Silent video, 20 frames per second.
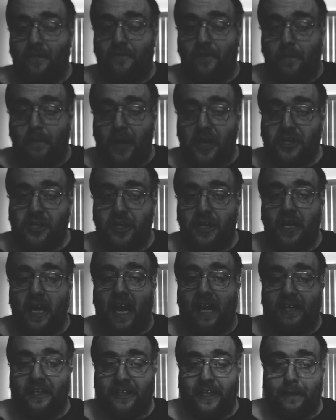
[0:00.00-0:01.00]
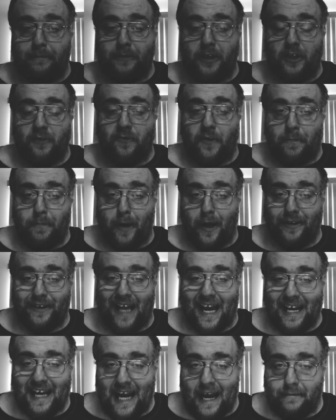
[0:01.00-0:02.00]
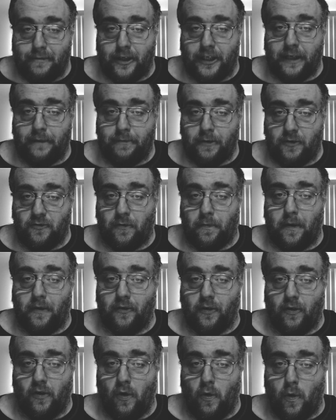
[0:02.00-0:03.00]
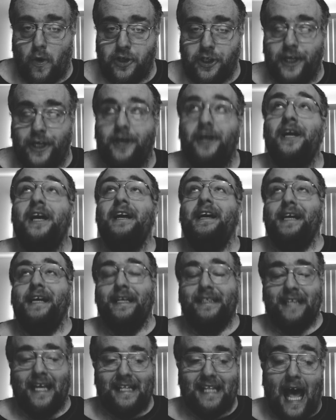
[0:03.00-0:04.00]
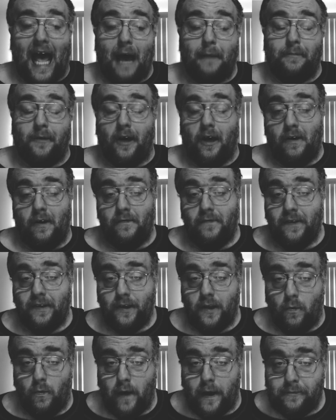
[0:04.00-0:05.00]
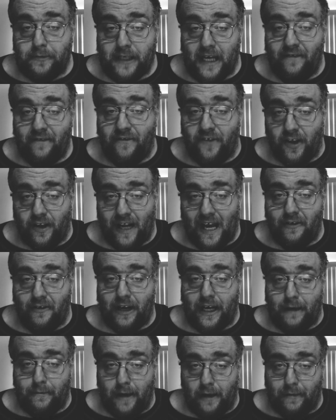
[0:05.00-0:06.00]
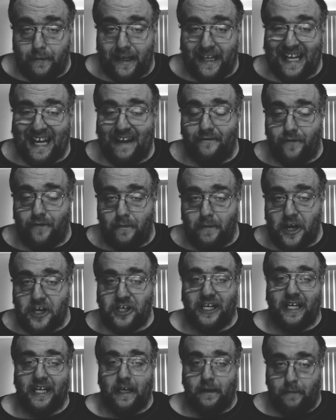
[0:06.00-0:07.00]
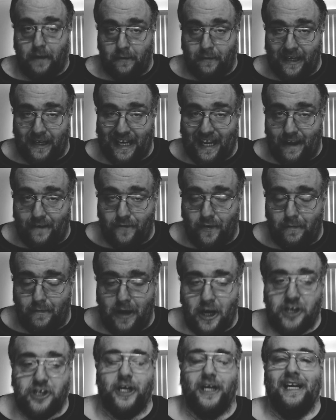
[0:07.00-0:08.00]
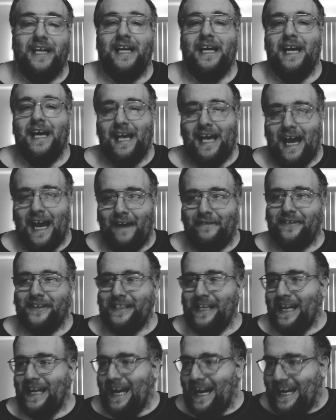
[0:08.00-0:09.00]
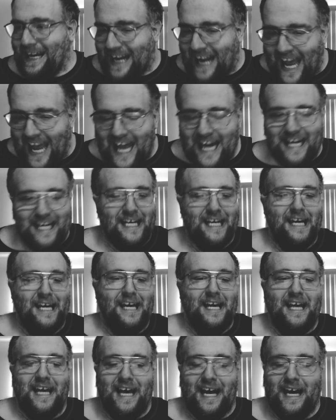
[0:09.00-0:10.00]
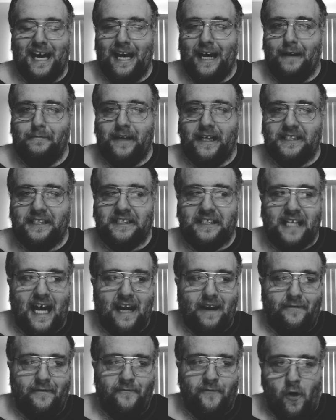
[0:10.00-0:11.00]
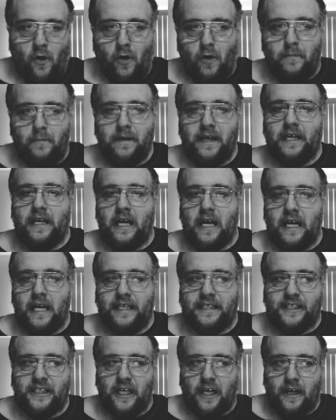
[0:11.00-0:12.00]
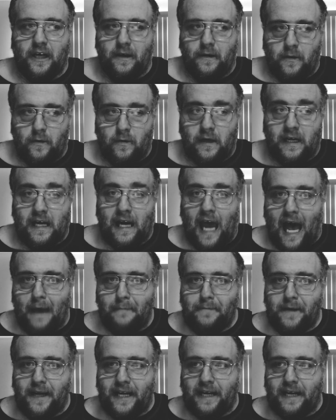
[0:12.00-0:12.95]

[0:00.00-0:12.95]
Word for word: information on the deepdishfootball.com. The Deep Dish Football Recruiting Questionnaire is on top of the website. Fill it out. Email me the information. Email me the information. I have to say that again. Um, it's not a form. It's uh, copy